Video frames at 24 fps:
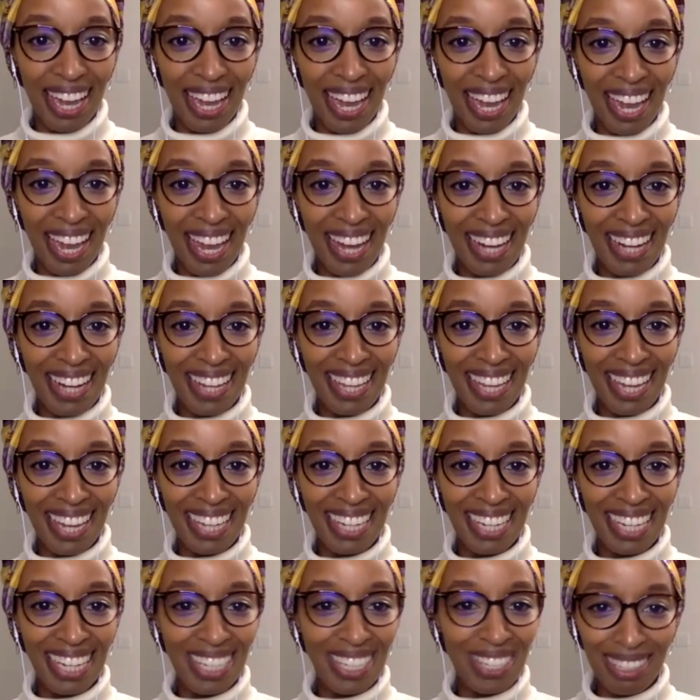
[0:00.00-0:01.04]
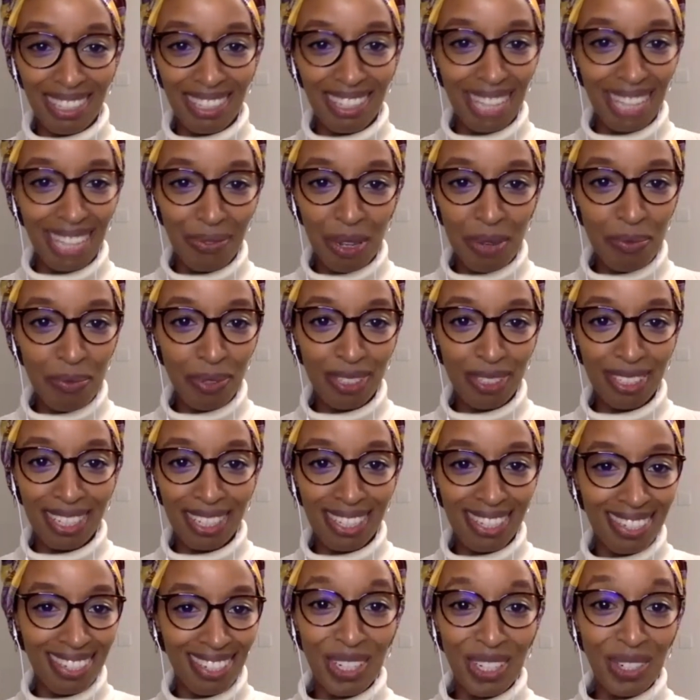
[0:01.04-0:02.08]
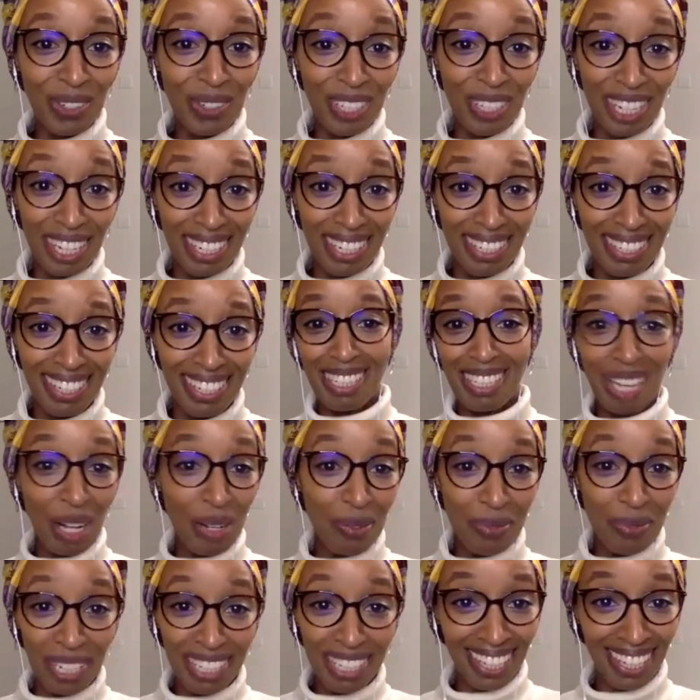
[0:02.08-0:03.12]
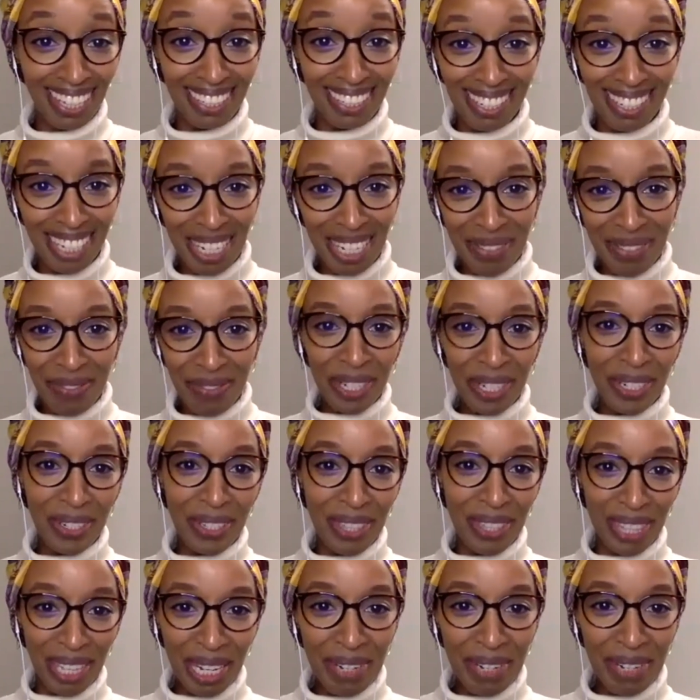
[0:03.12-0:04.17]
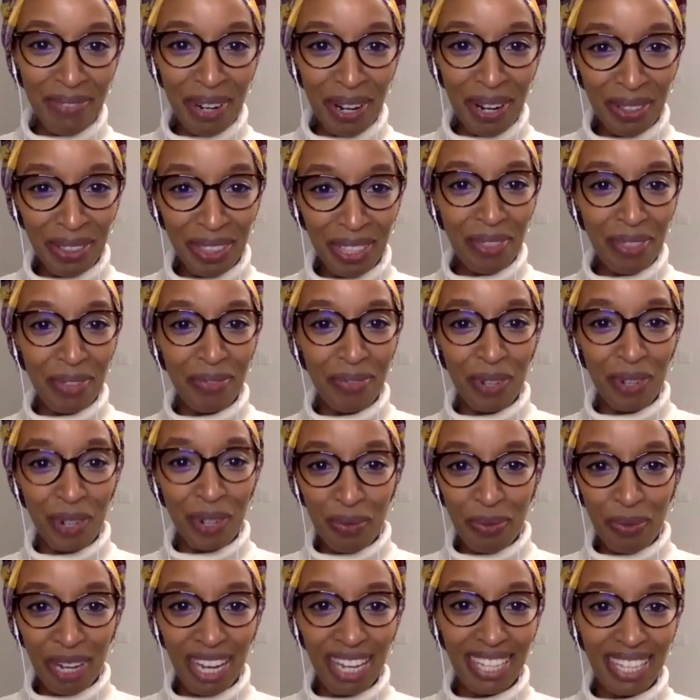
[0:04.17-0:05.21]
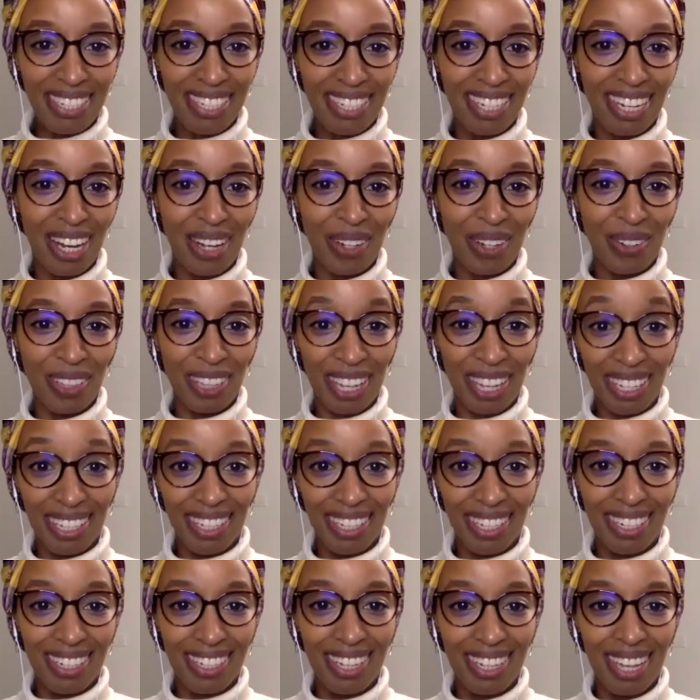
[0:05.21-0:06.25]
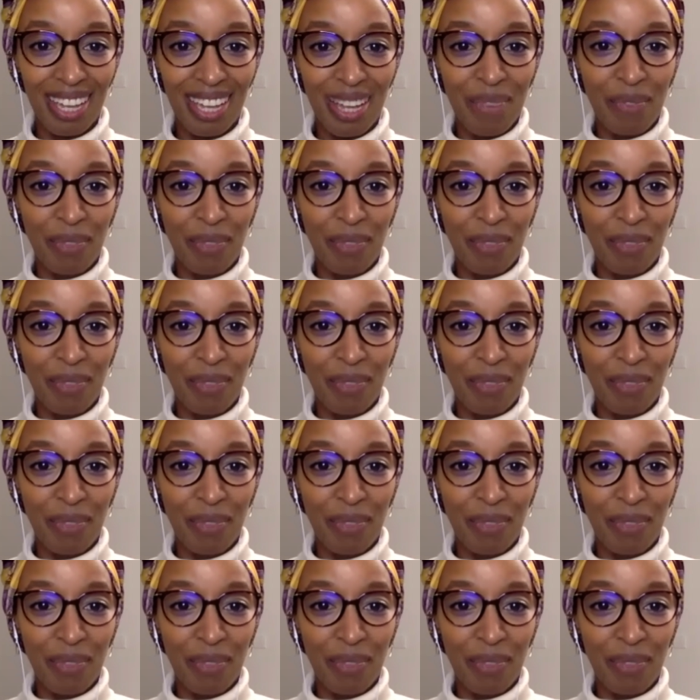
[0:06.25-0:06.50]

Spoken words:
And the idea is that people just tune in, tell the team what you think about the format and how you like it.